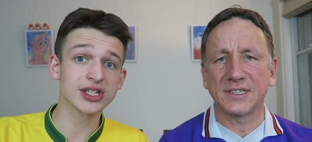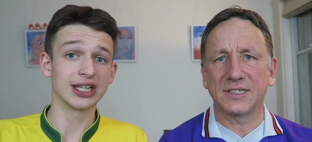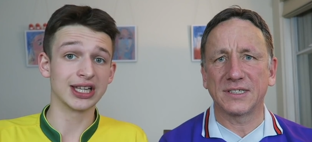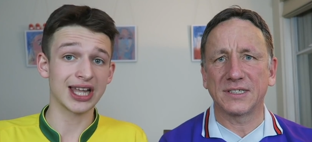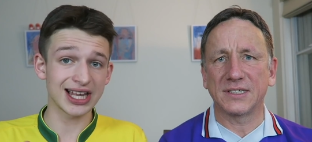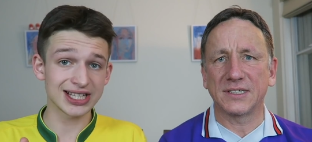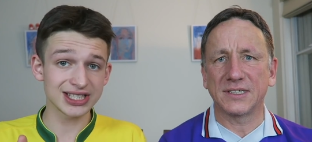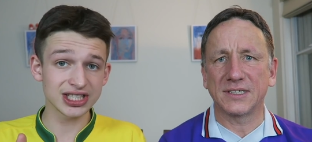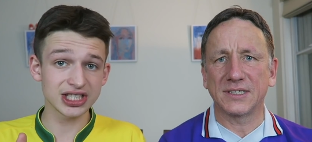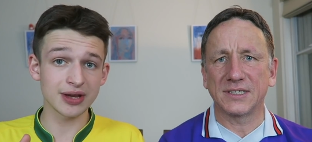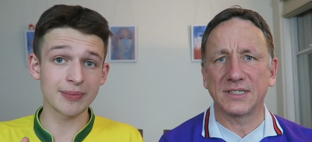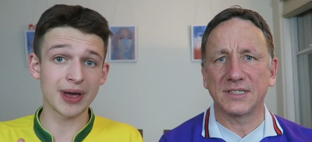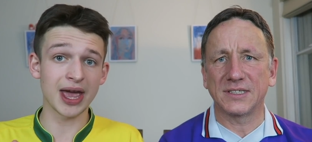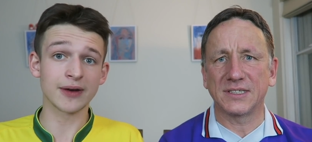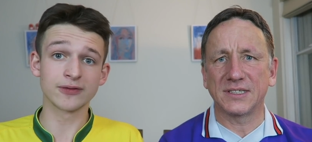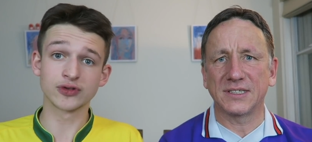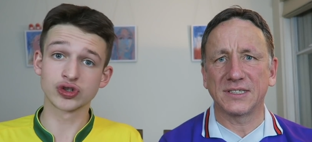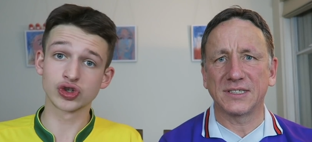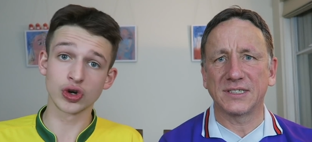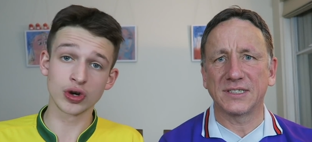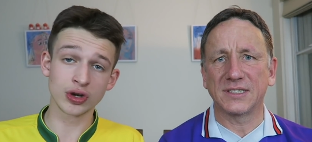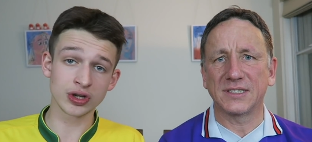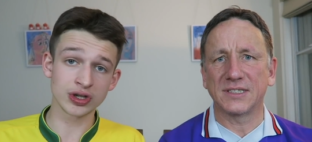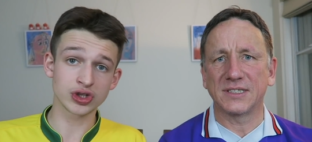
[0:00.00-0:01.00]
Speaker 1: Leicester may have
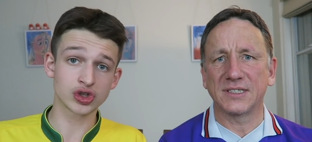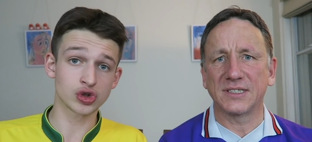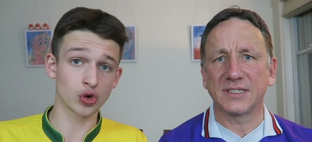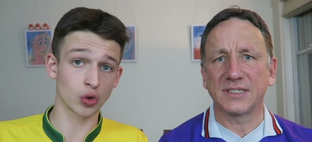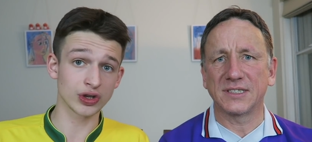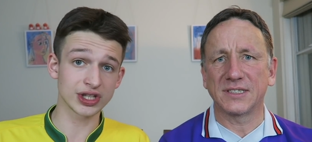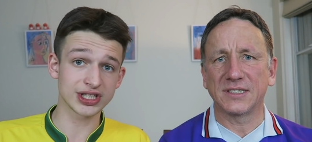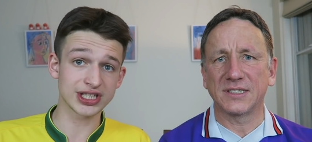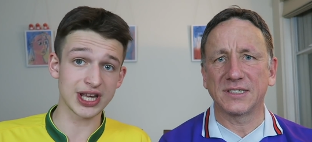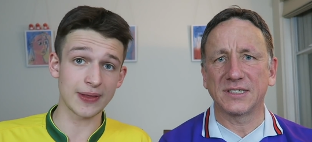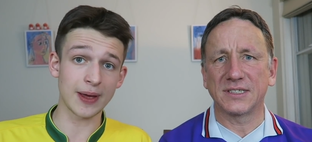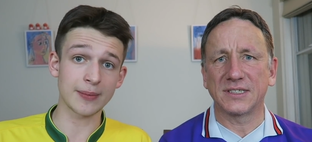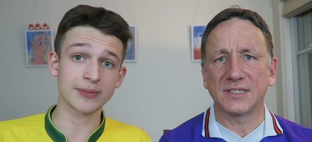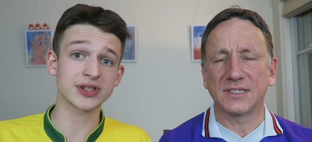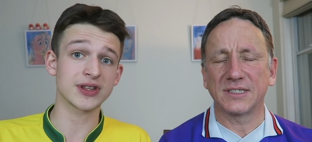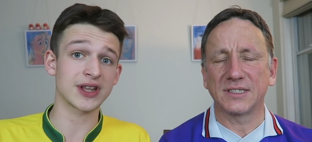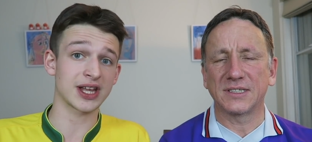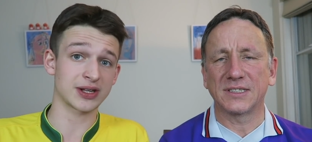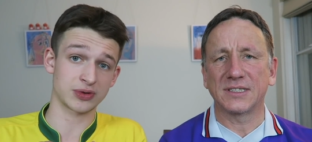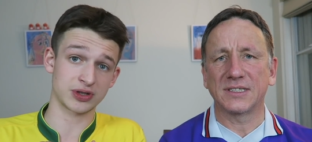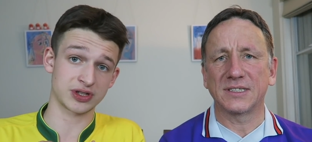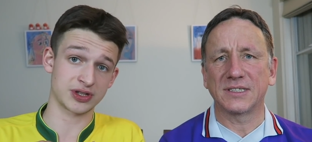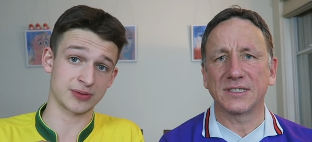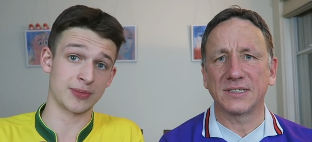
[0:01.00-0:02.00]
drawn, drawn Southampton.
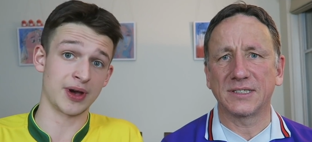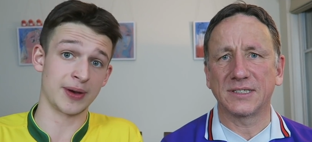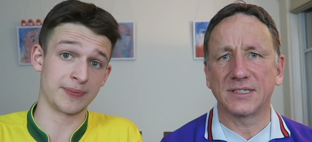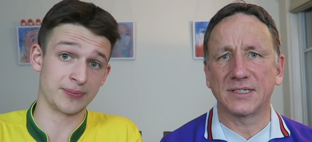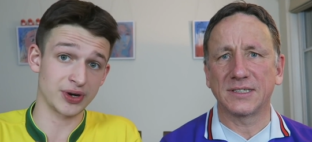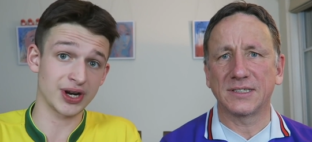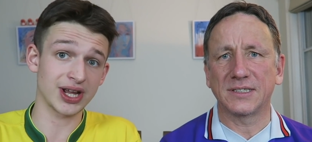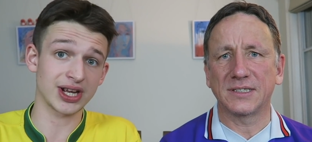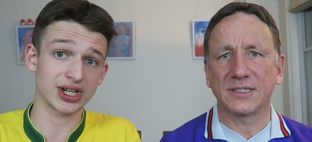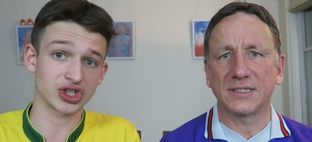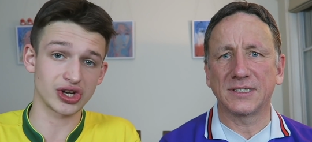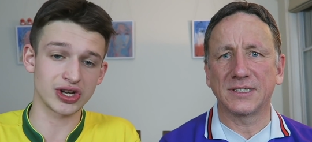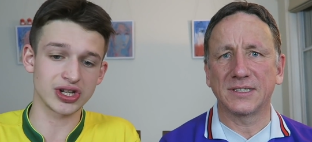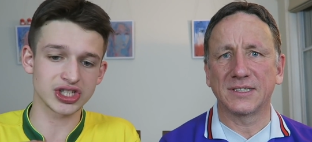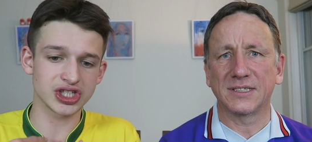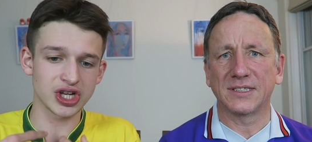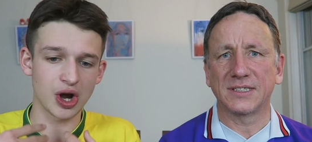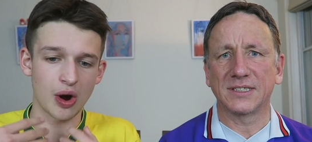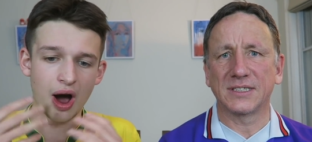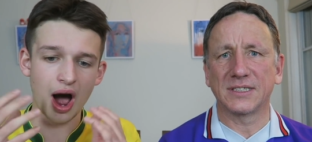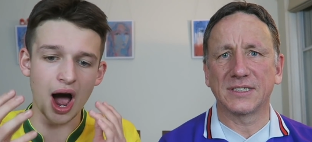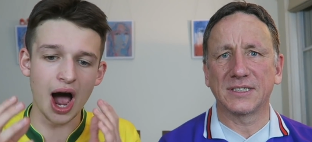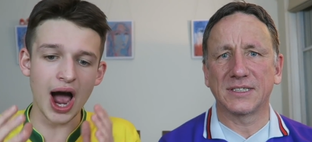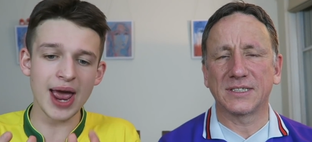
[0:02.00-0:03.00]
That was my prediction. So
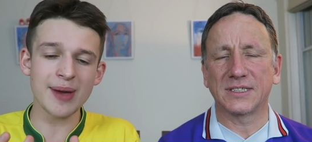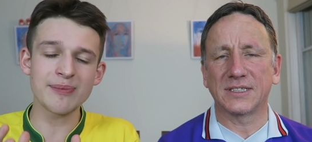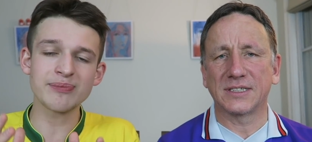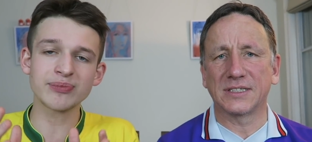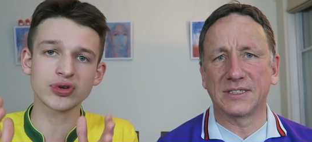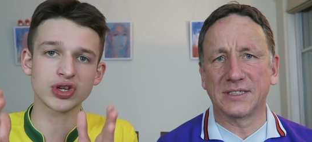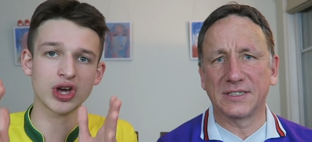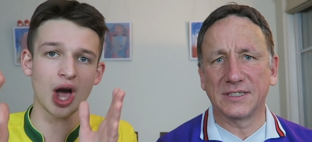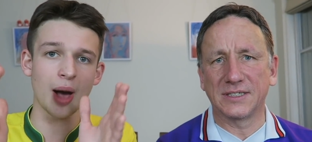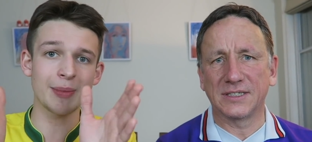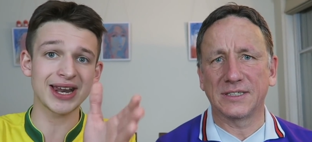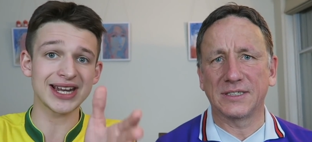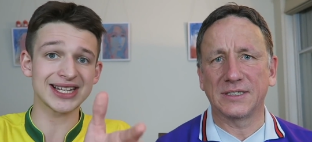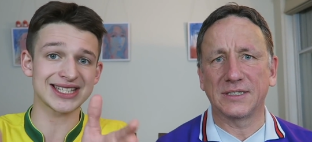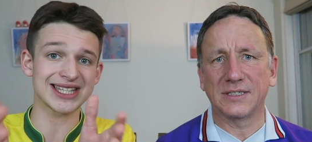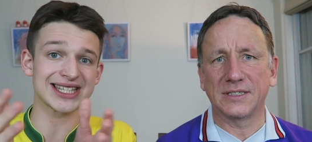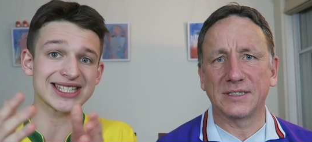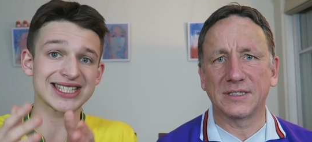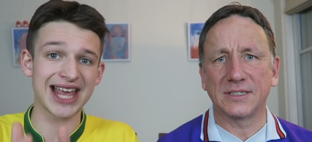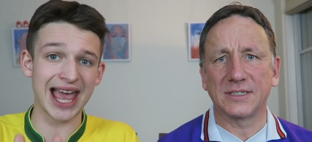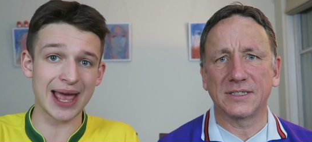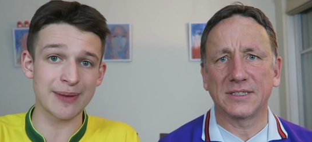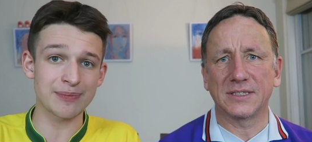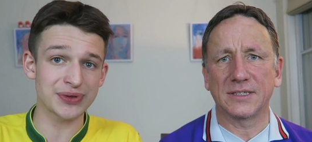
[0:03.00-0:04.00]
I'm coming into this
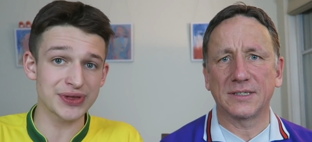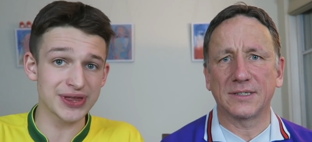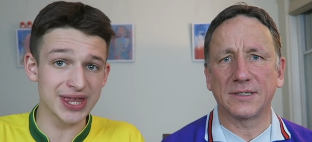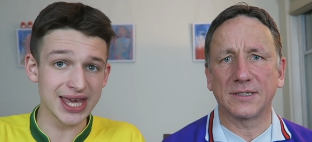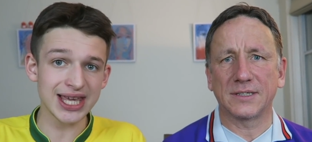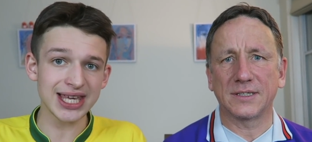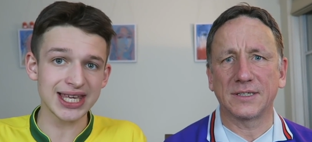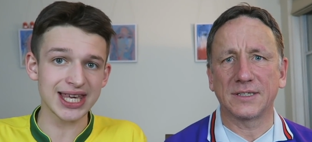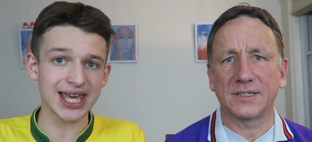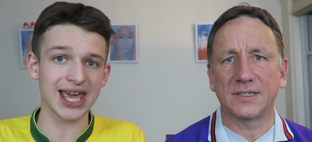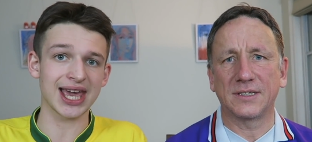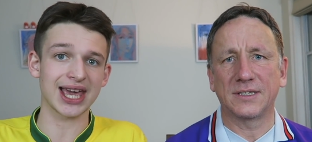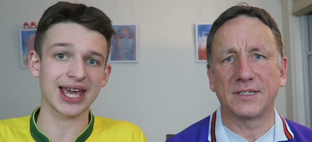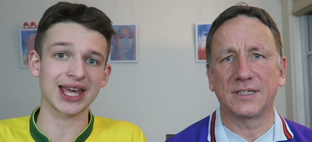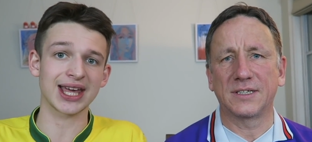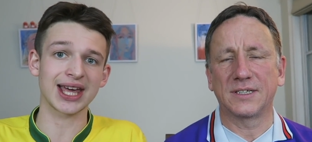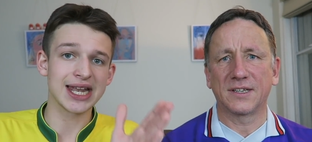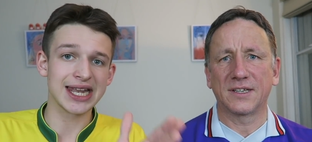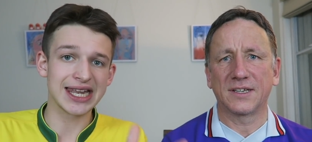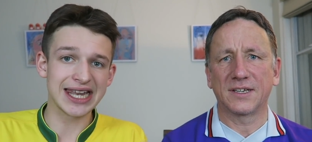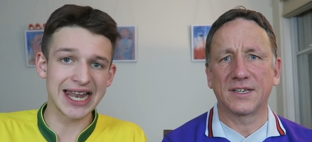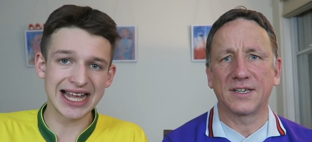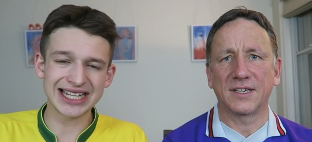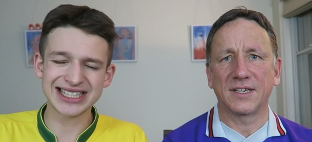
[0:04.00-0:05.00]
game thinking
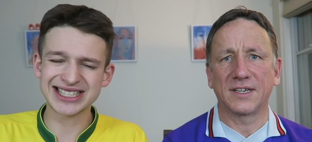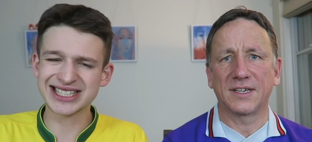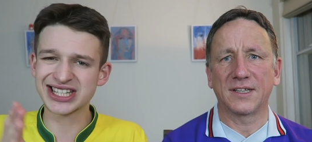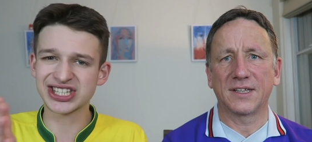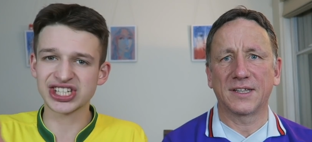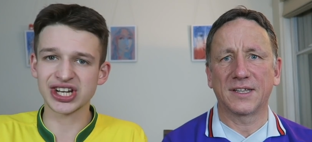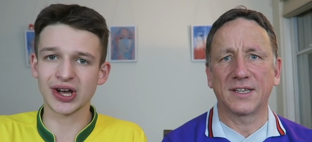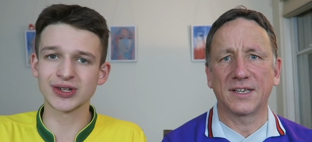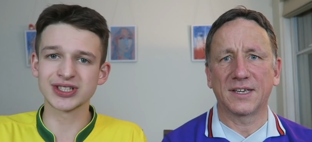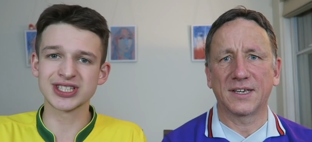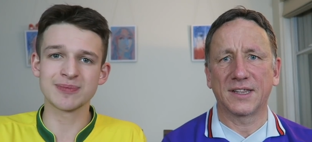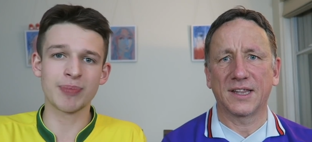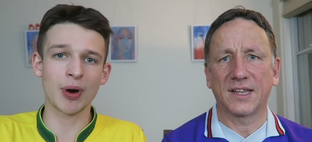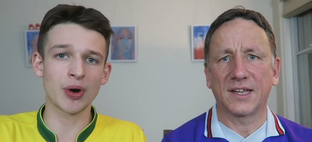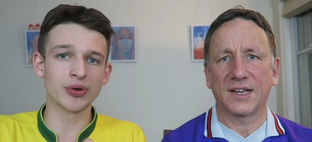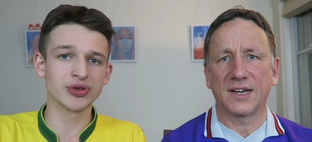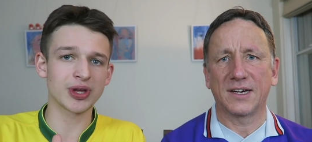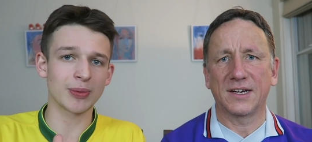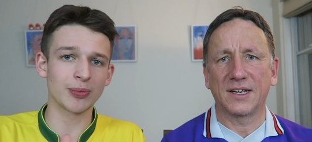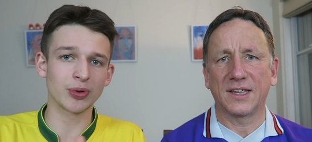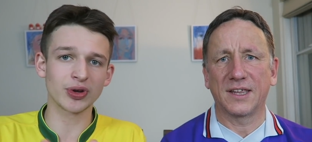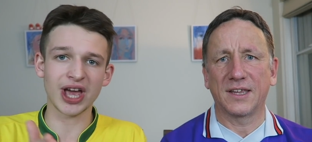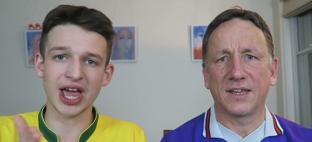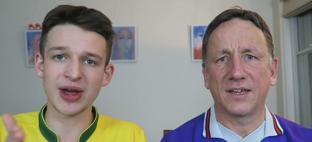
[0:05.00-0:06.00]
Leicester, Chelsea, both
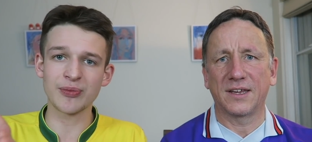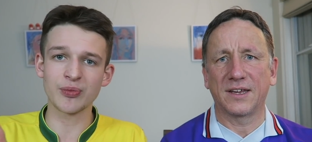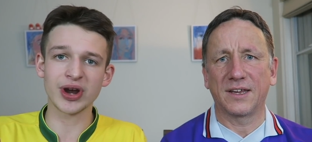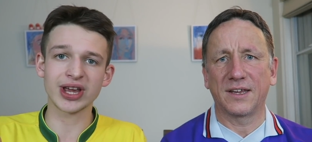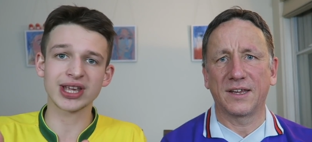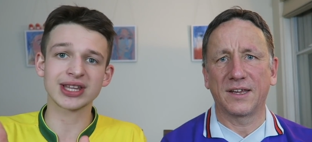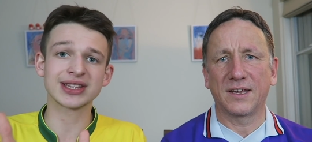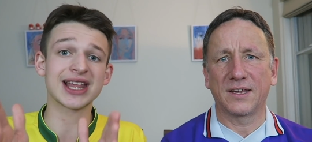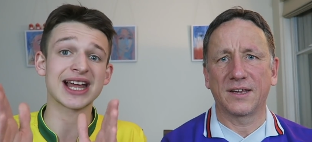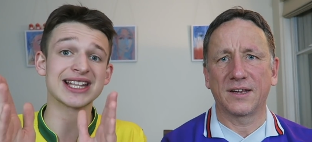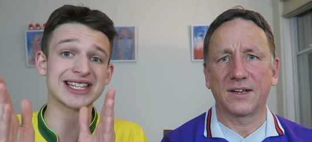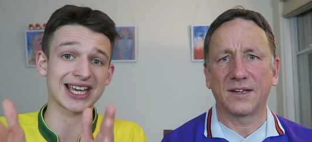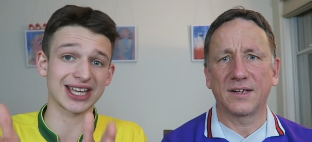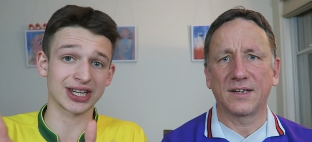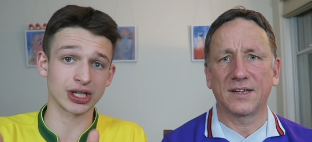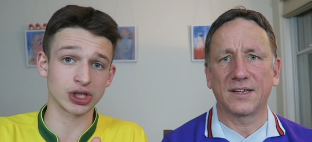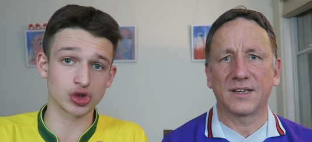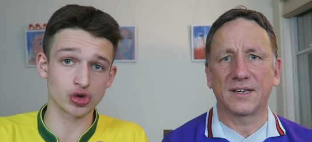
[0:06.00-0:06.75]
double game week. They're taking a